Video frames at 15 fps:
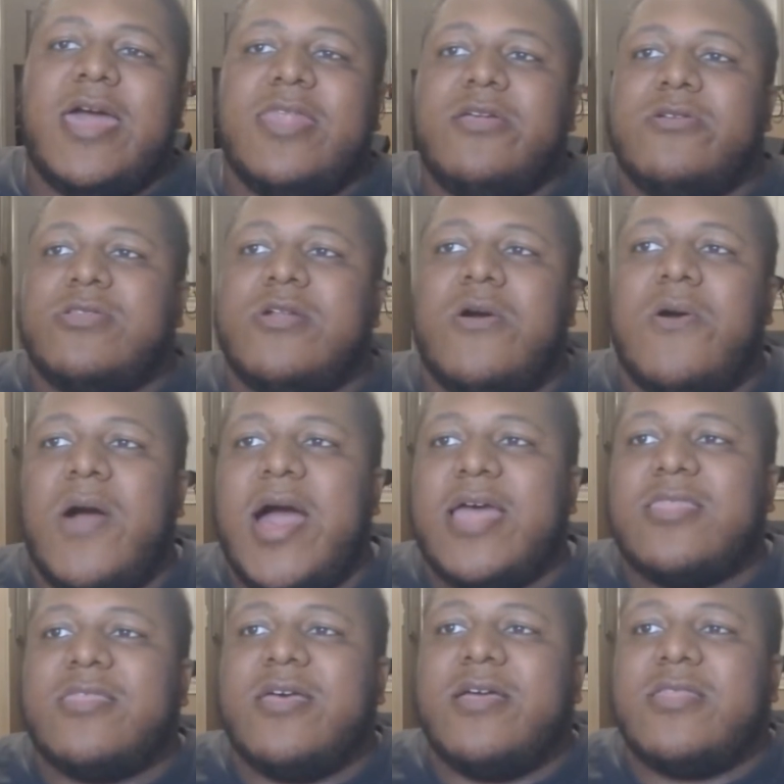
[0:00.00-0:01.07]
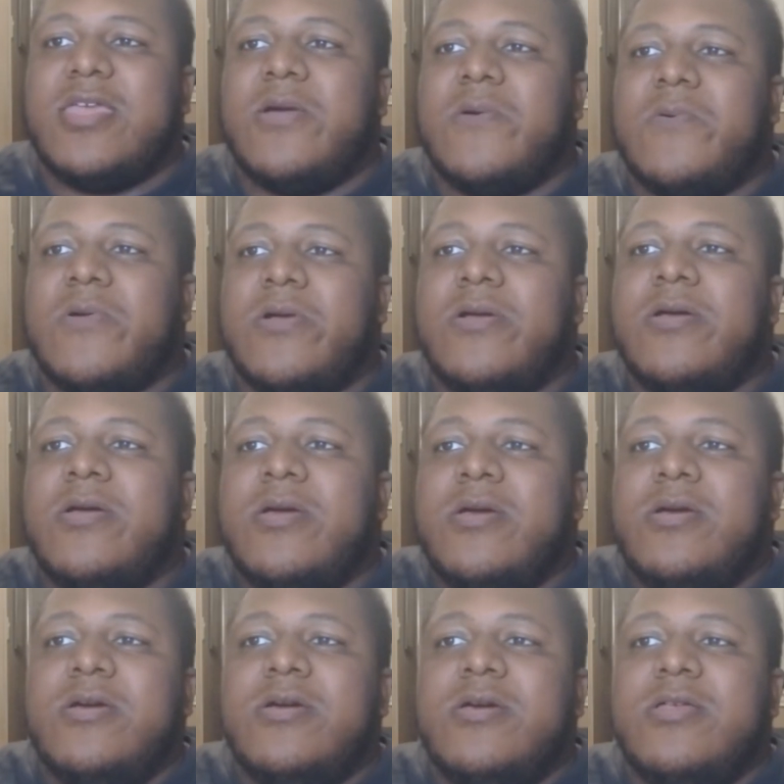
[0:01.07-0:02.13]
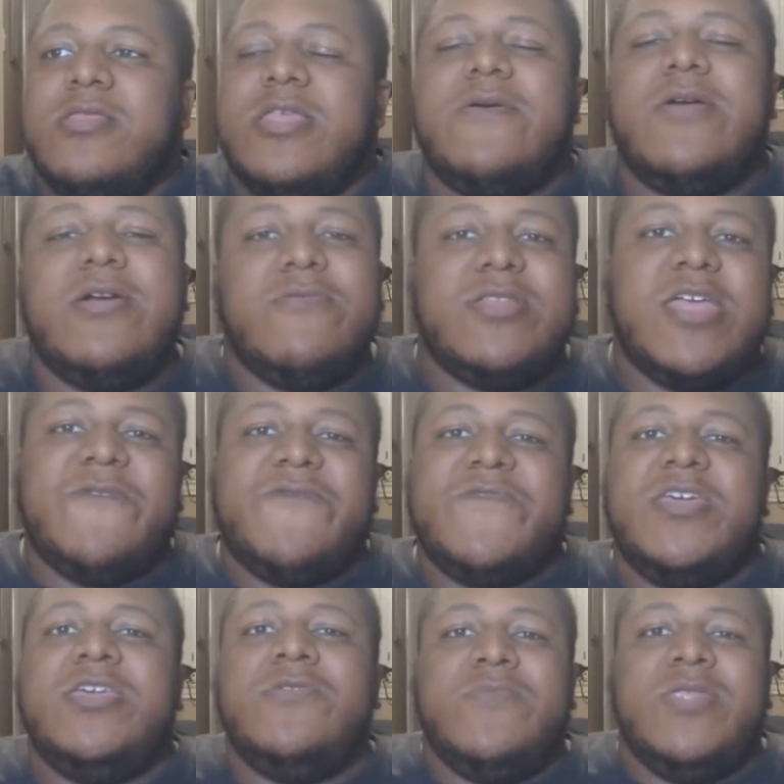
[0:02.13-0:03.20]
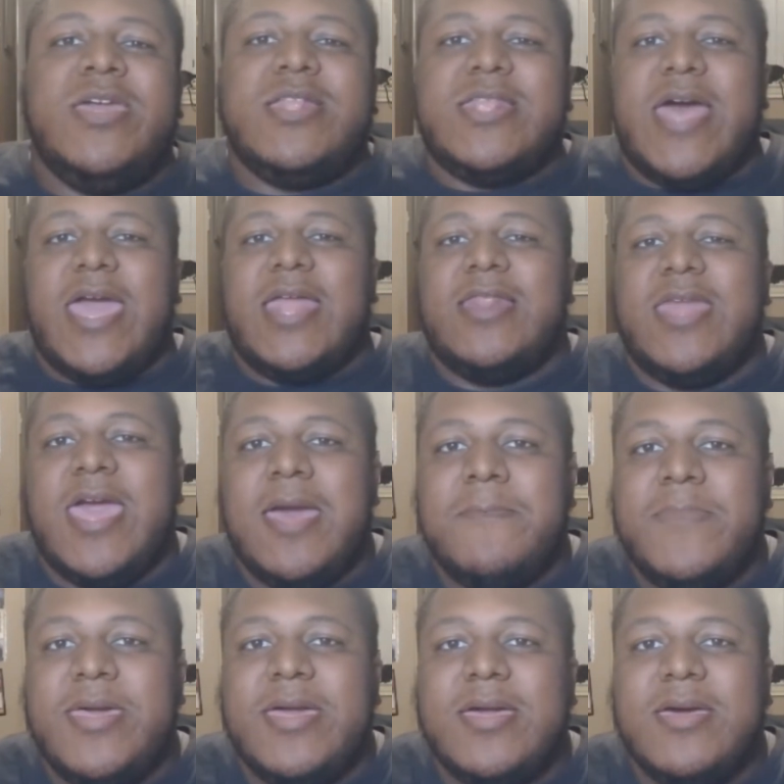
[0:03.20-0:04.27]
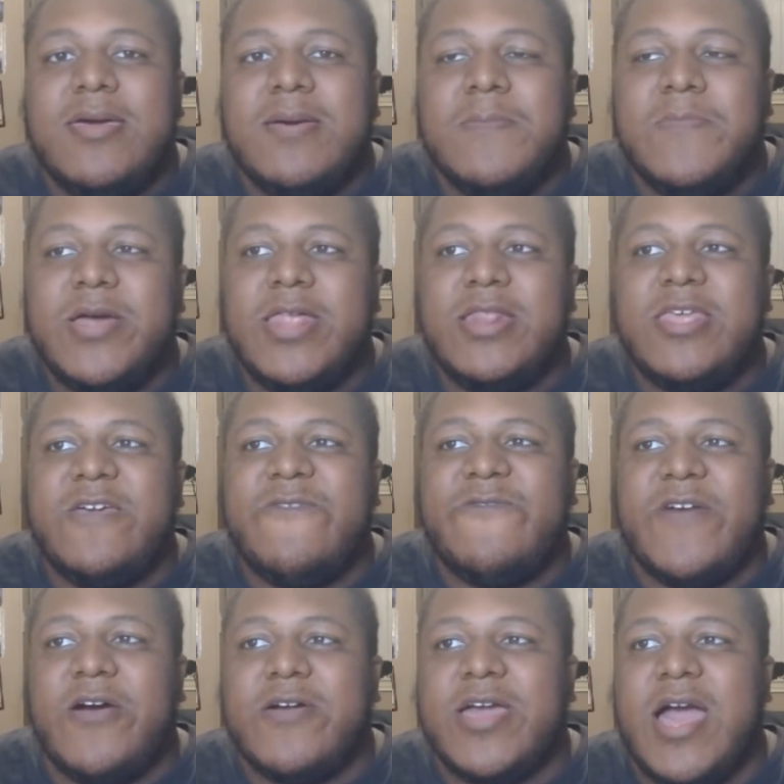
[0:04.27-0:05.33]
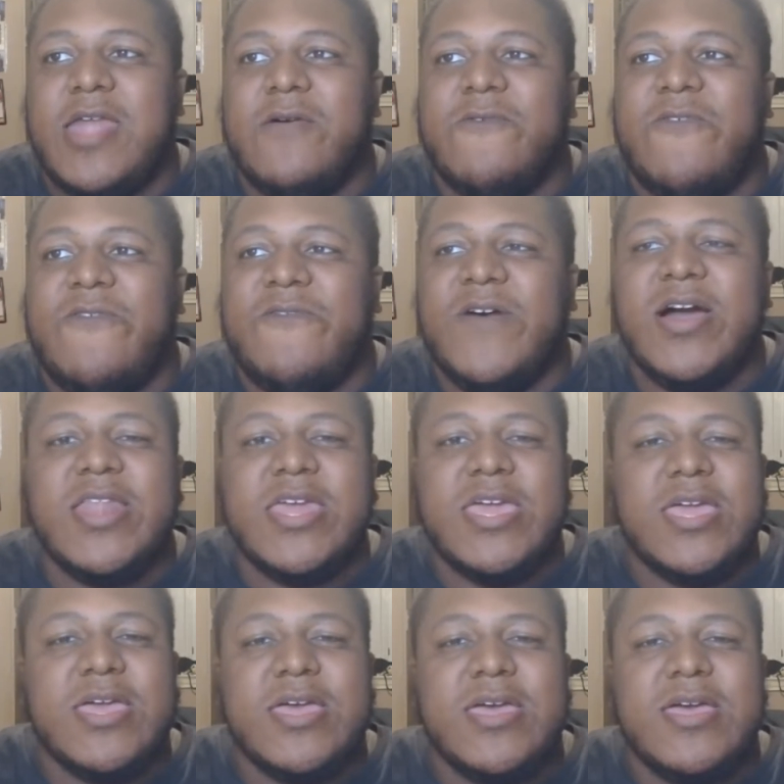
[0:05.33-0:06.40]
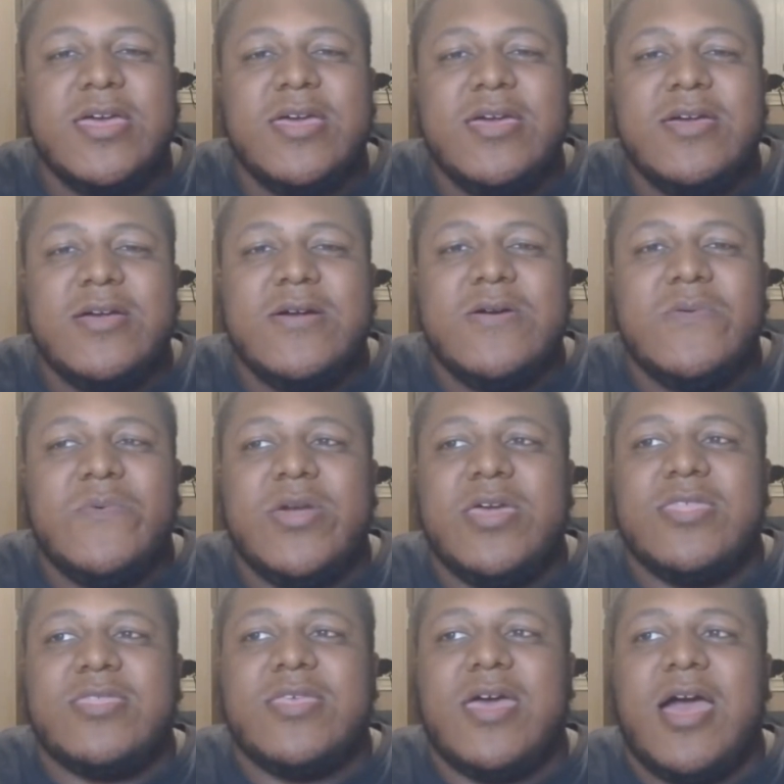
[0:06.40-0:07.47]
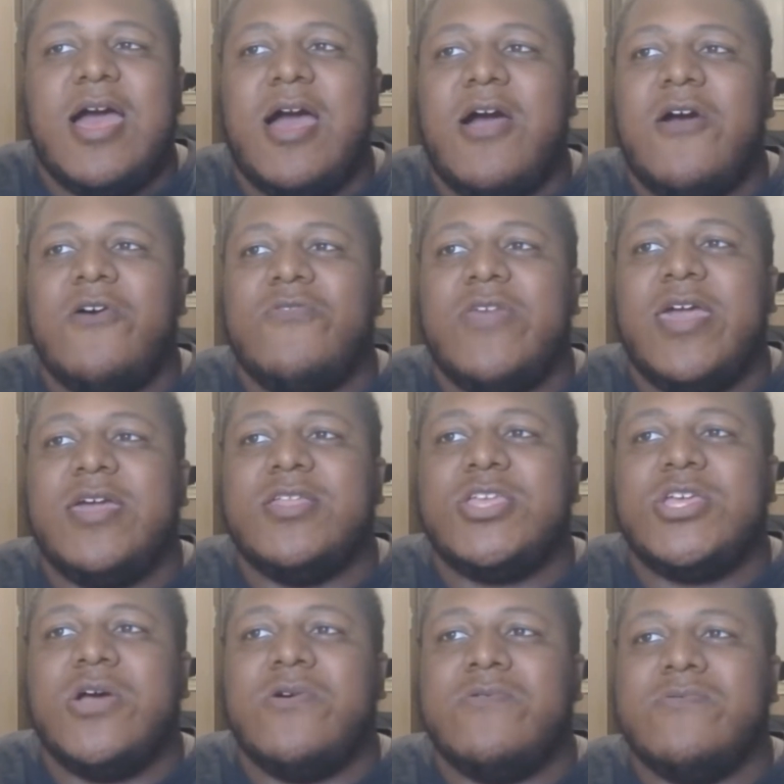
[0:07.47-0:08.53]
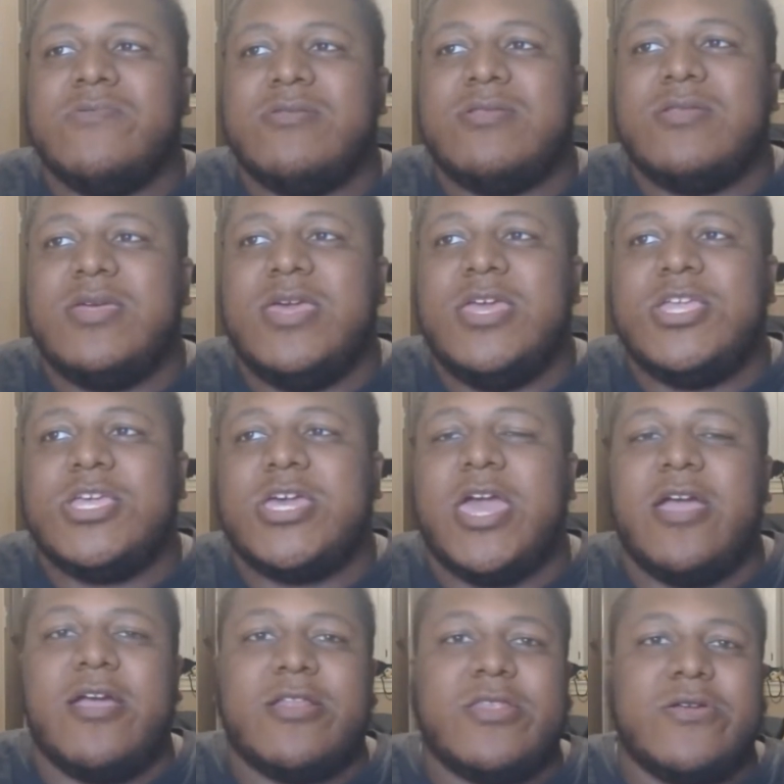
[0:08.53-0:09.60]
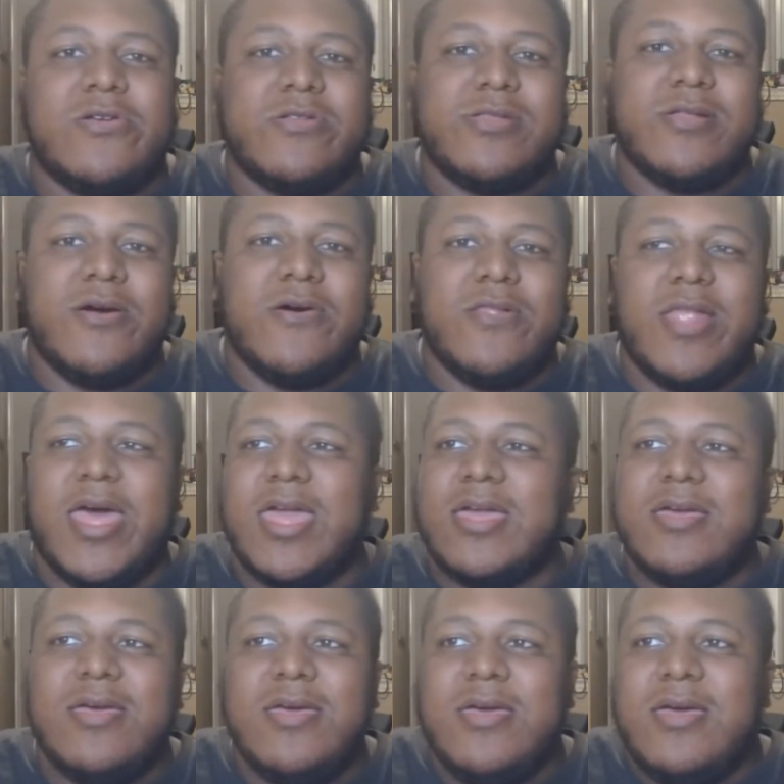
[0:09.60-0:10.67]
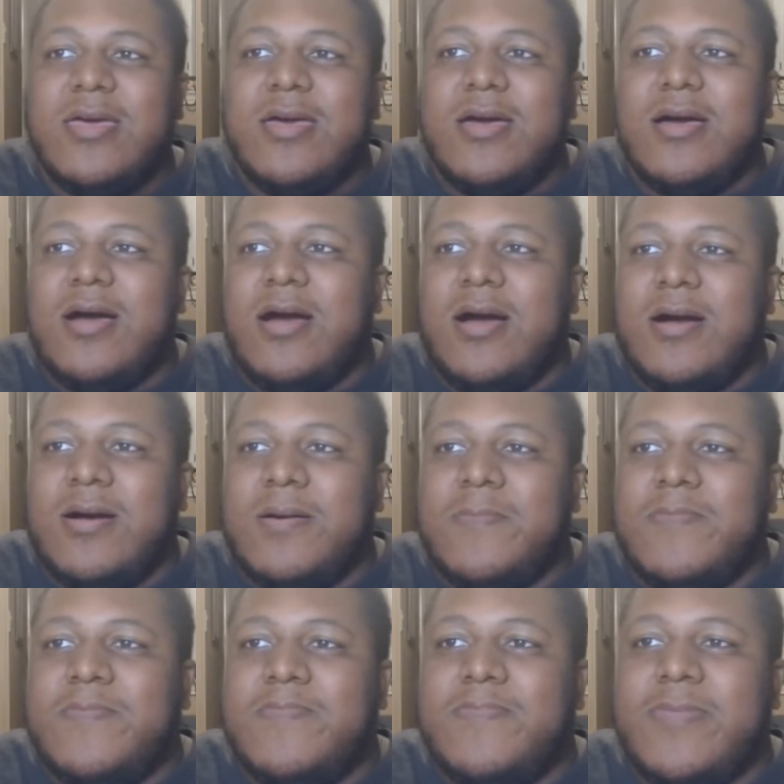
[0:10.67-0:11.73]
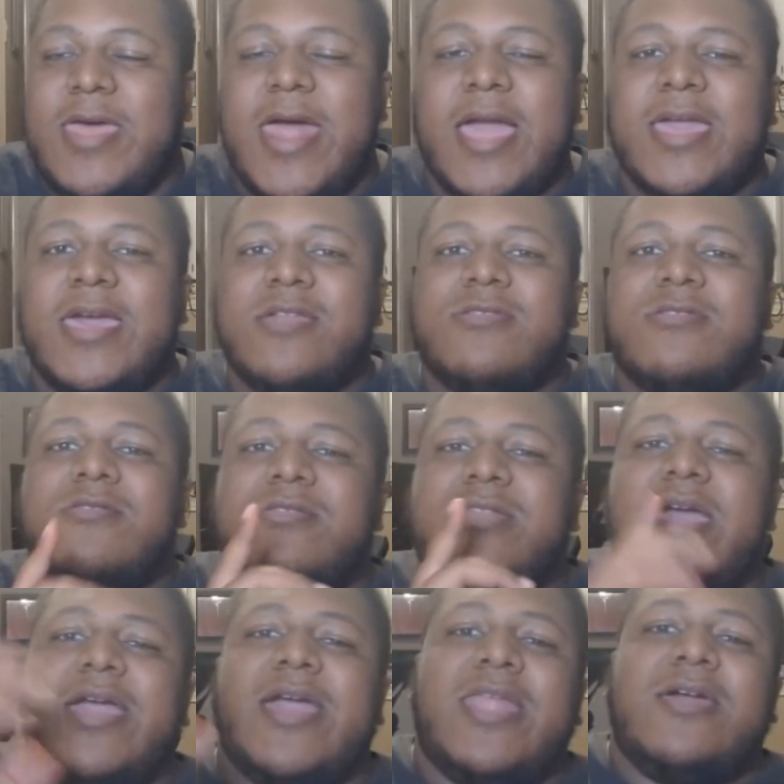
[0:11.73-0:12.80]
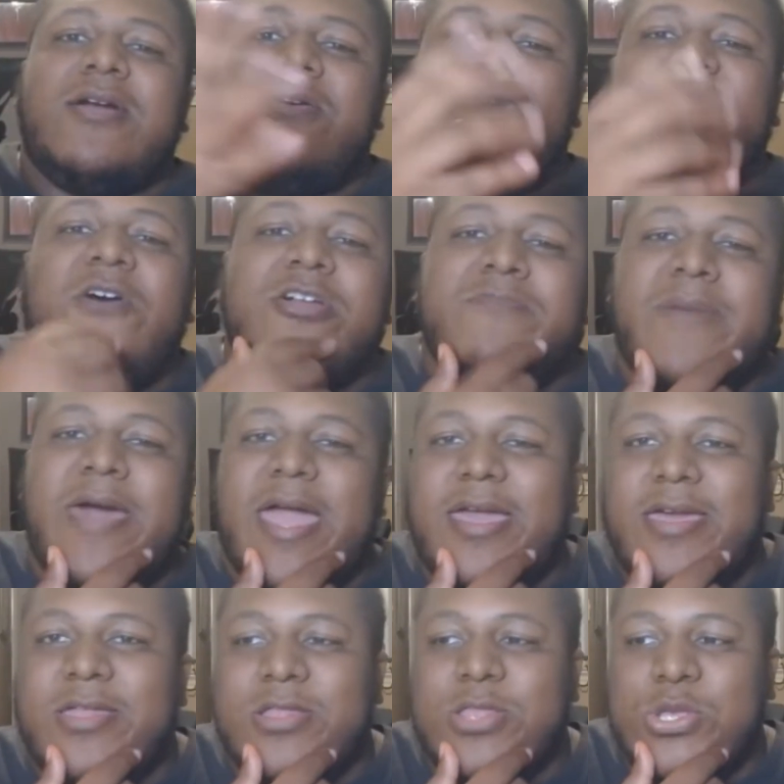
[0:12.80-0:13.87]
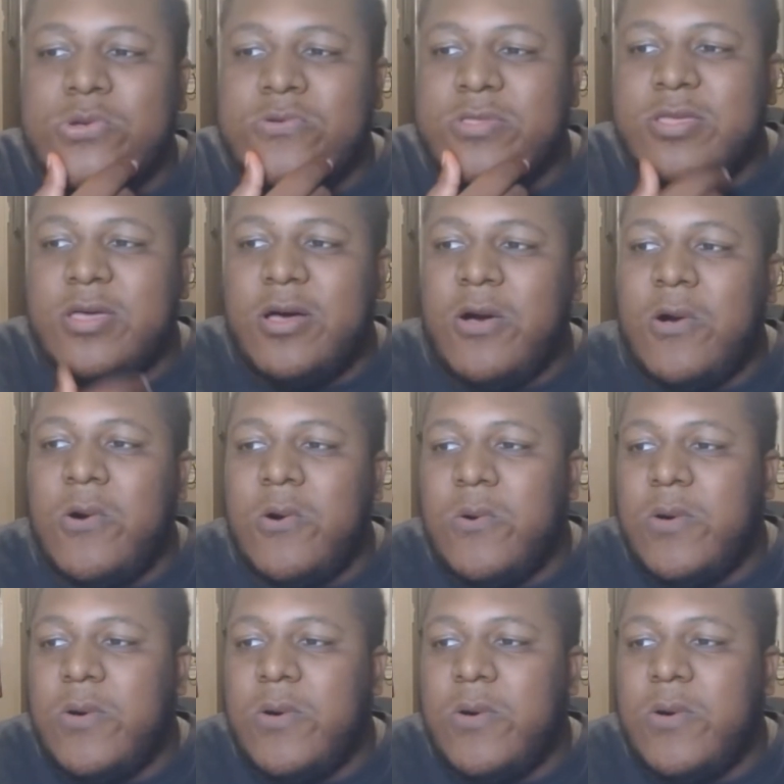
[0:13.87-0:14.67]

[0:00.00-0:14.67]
or so, I thought they were there. It was definitely a unique dynamic, but it did felt kind of funny with how they chose each character or so. Like, and I guess we could say it kind of falls back into the whole